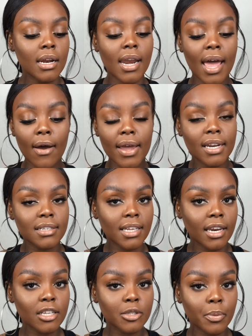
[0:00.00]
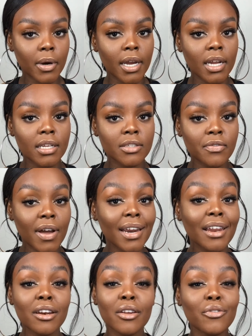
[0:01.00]
Now, any setting spray is
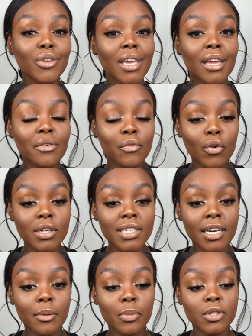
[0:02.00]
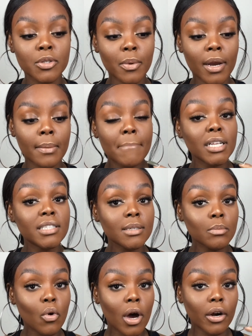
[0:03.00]
fine, and if you can't afford setting spray, put
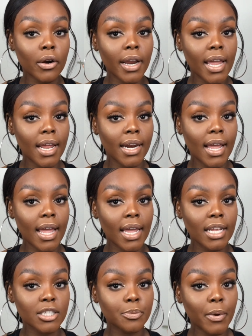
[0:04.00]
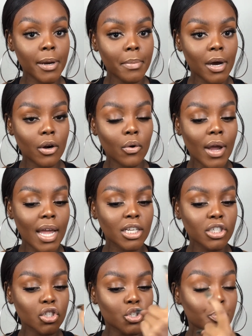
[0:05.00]
some water in a spray bottle and
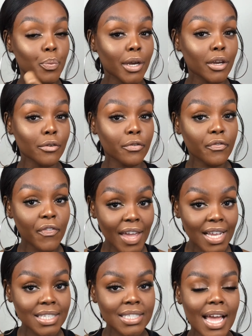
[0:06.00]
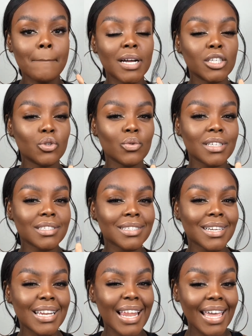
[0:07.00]
just spray your face, but do
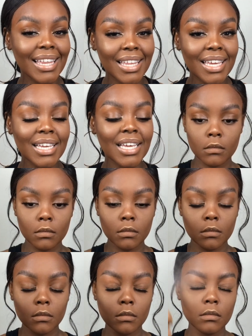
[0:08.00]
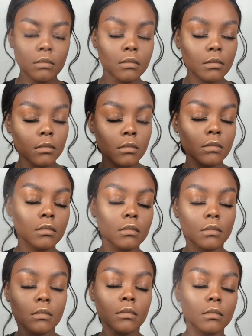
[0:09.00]
this lightly. I do this personally when I'm on
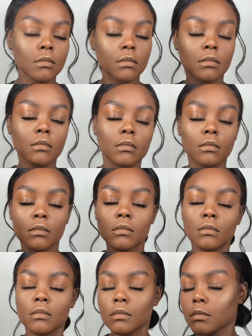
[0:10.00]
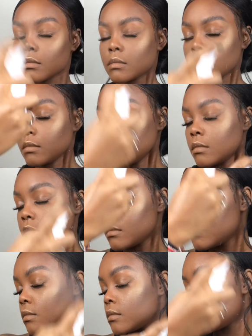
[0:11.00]
the go and I forget my
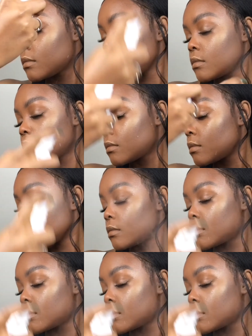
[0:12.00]
setting spray.